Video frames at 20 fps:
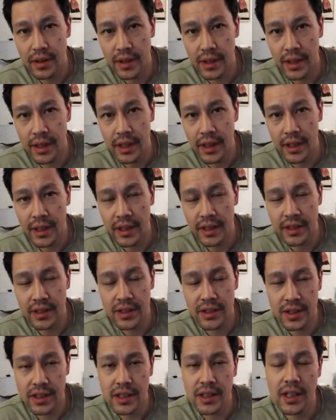and
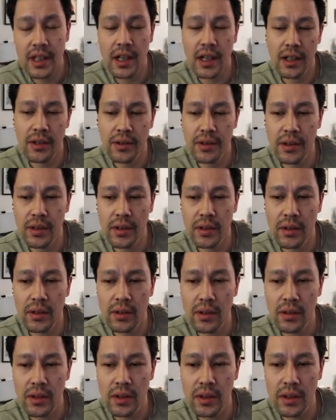see how it
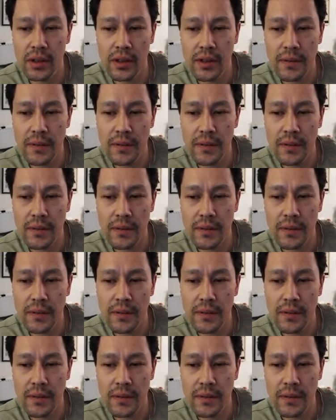all